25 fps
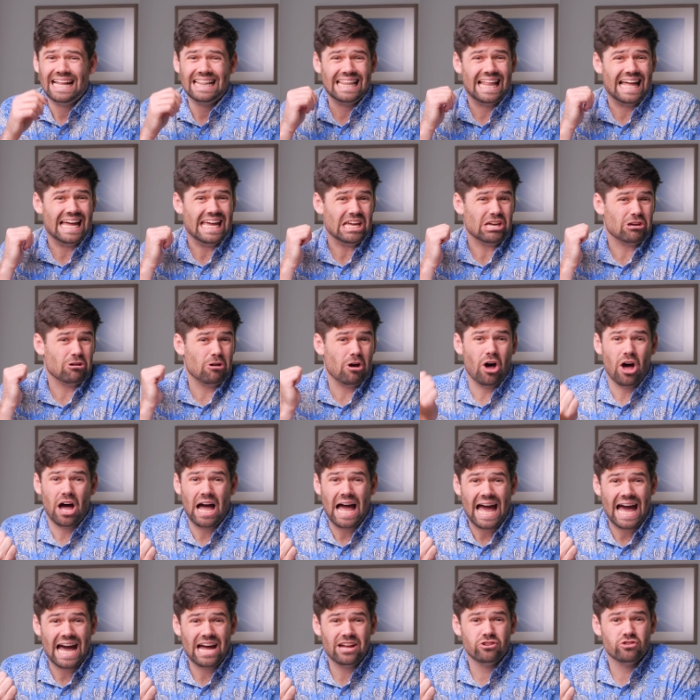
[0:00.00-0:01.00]
like
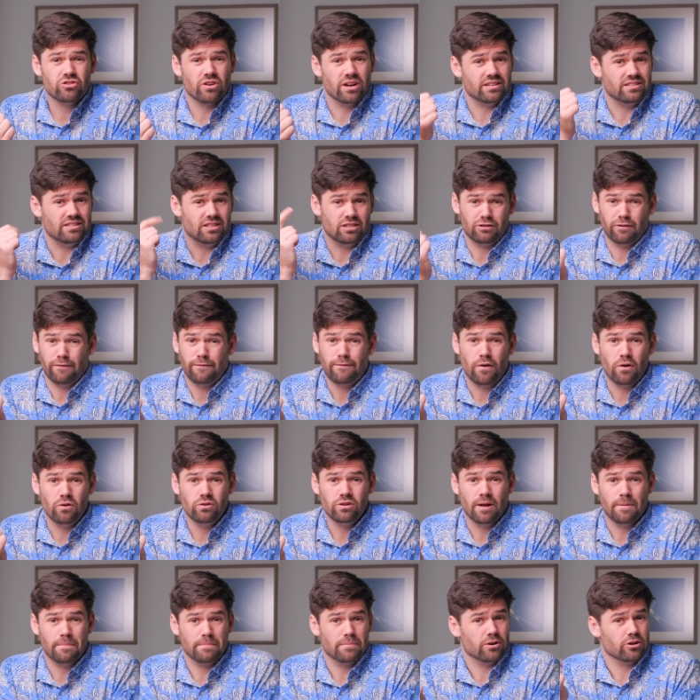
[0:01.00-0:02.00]
addresses,
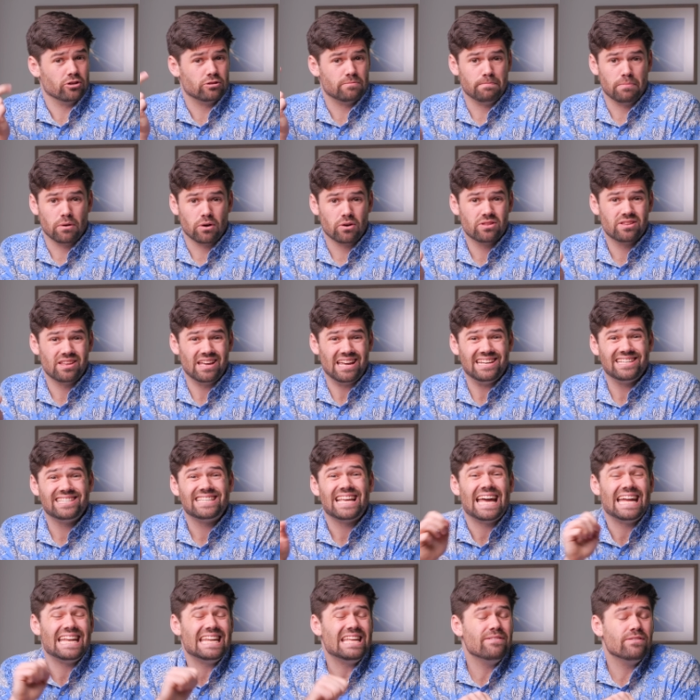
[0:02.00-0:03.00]
phone numbers, birthdays,
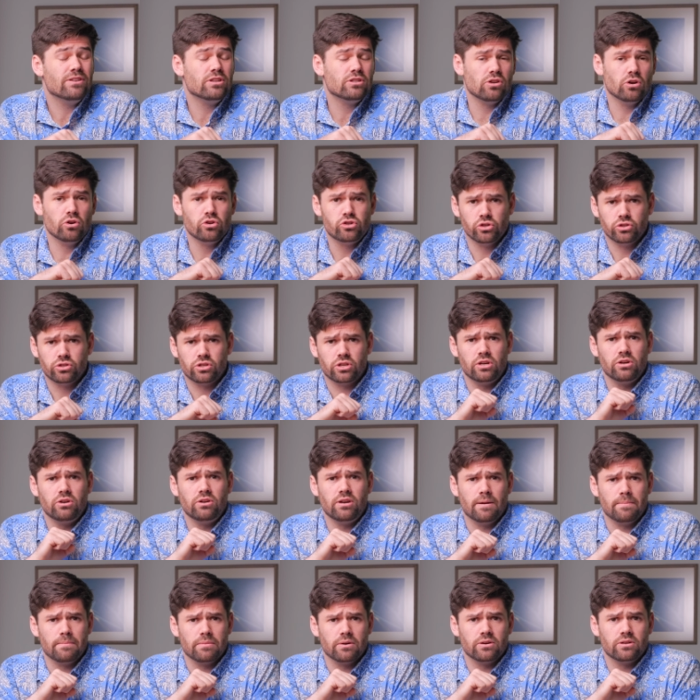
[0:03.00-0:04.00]
and even social
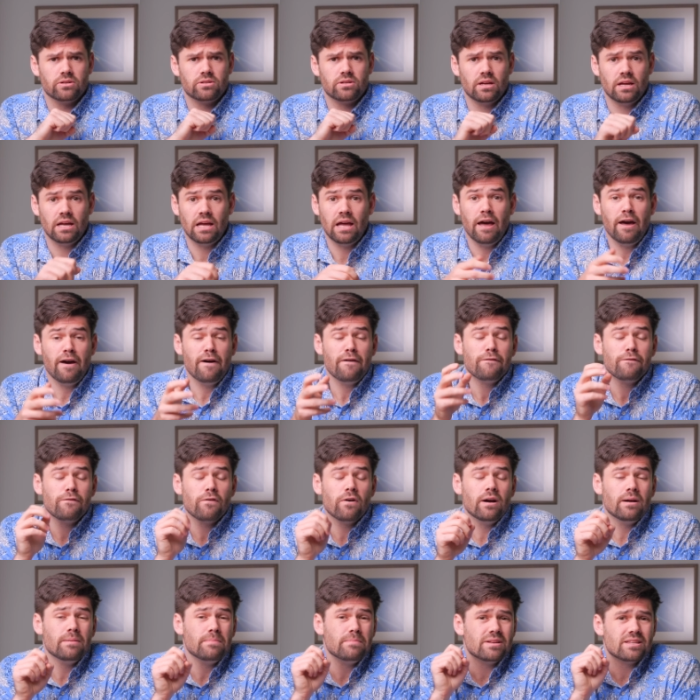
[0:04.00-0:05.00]
security numbers,
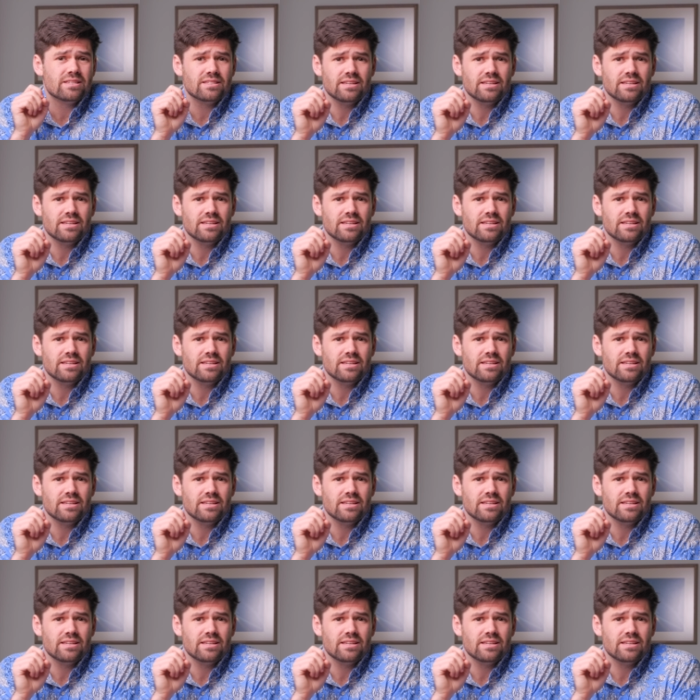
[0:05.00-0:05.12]
from